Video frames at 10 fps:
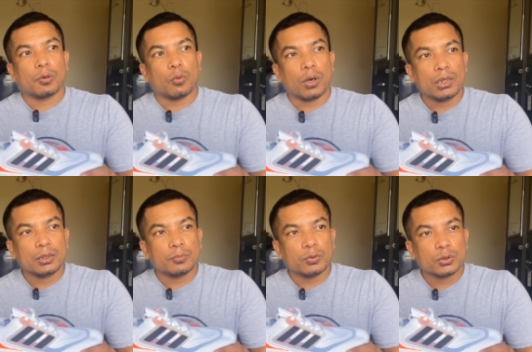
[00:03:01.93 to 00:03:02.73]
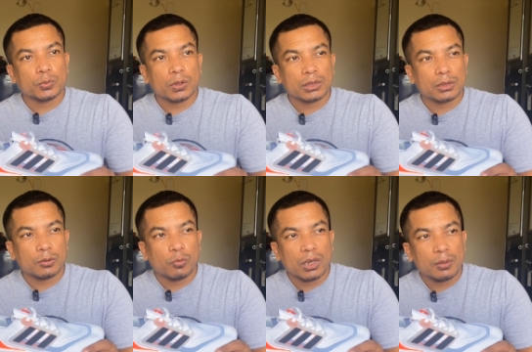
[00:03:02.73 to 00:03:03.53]
while
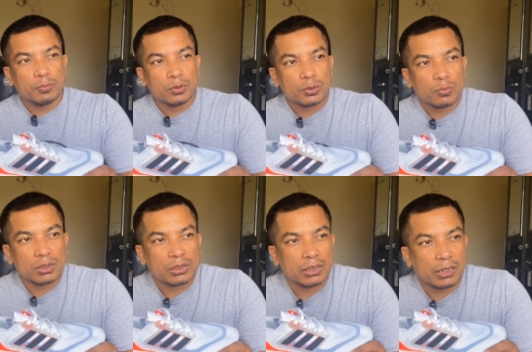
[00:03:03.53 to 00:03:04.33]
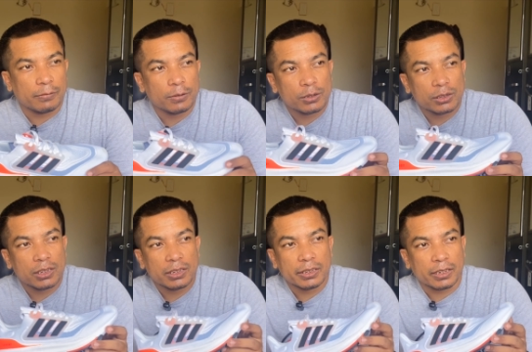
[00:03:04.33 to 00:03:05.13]
Boost was a
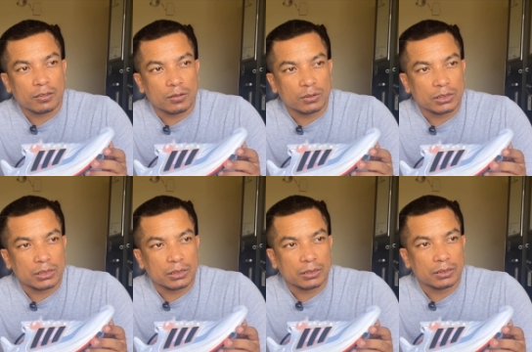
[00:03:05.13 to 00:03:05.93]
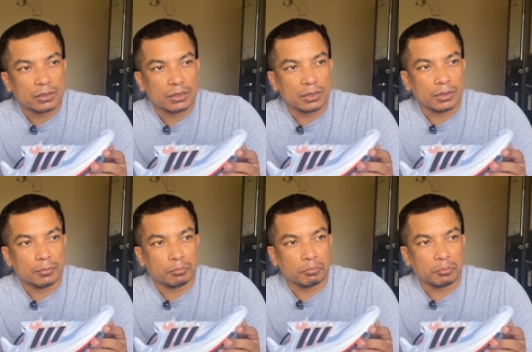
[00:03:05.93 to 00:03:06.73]
revolutionary technology,
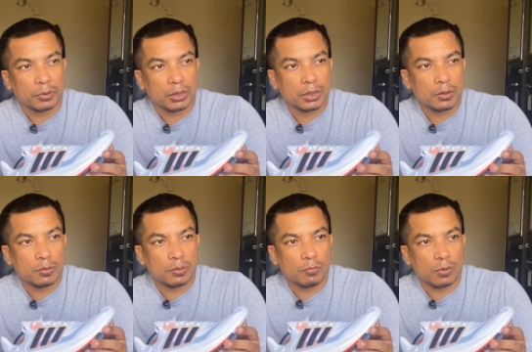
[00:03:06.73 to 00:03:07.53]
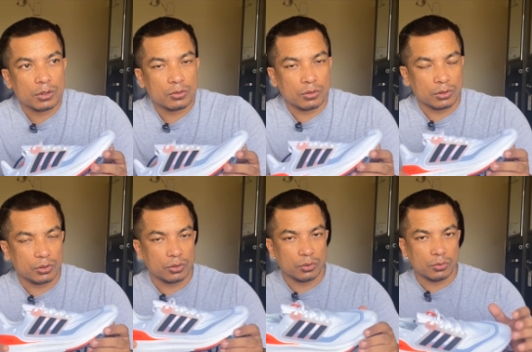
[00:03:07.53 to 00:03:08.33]
um, it was
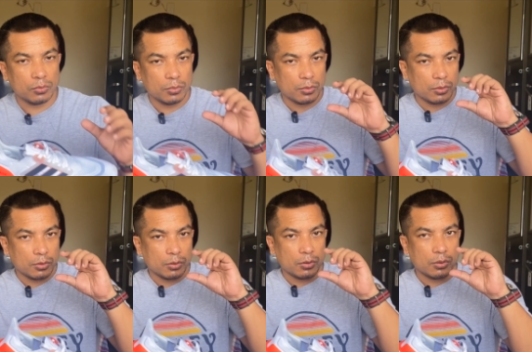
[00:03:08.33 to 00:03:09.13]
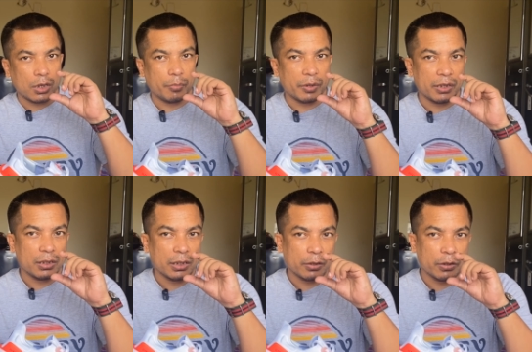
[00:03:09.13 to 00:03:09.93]
also
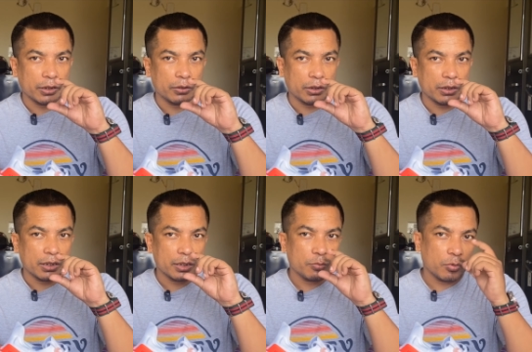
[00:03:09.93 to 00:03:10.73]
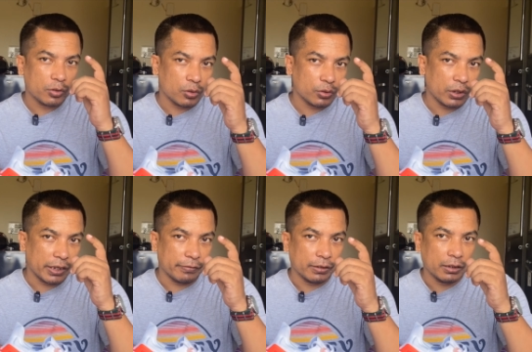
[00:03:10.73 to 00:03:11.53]
apparently, according to Adidas, it was also
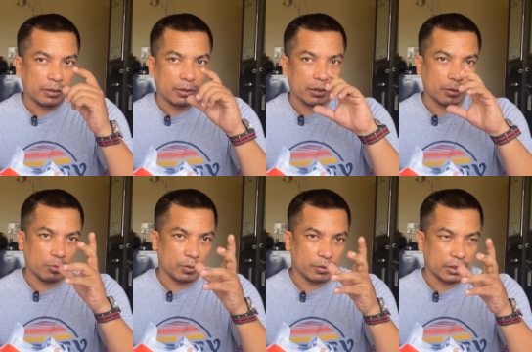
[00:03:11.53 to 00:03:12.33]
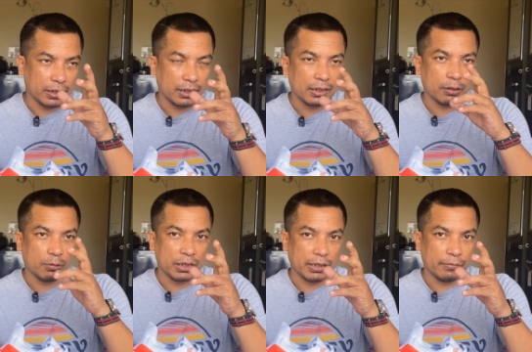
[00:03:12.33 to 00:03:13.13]
heavy. It was thick. It
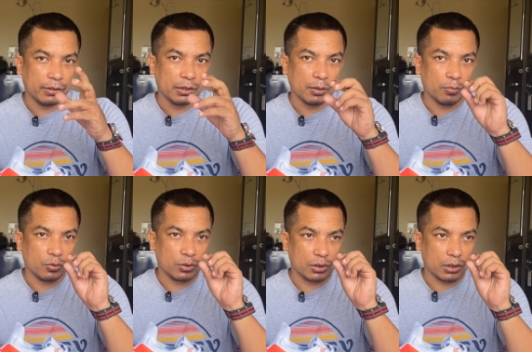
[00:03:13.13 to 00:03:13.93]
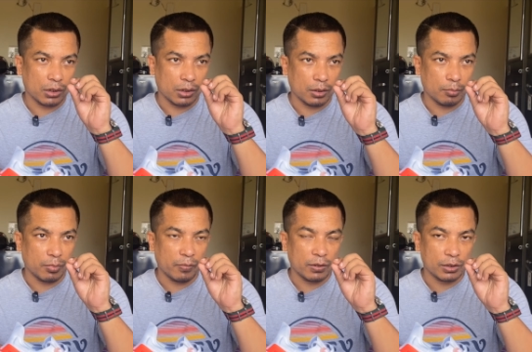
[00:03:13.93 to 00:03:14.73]
was heavy. The Boost
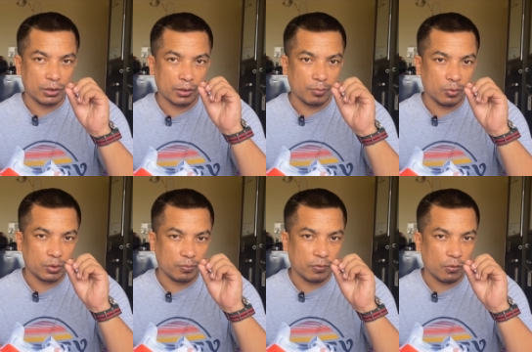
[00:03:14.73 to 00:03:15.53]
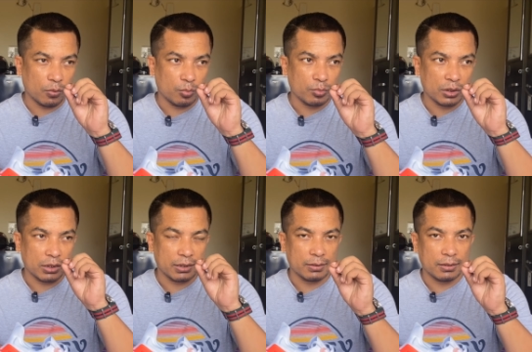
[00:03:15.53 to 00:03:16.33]
bubbles, the Boost foam
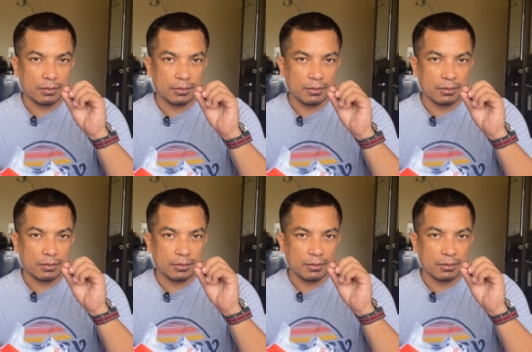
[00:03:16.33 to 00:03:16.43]
is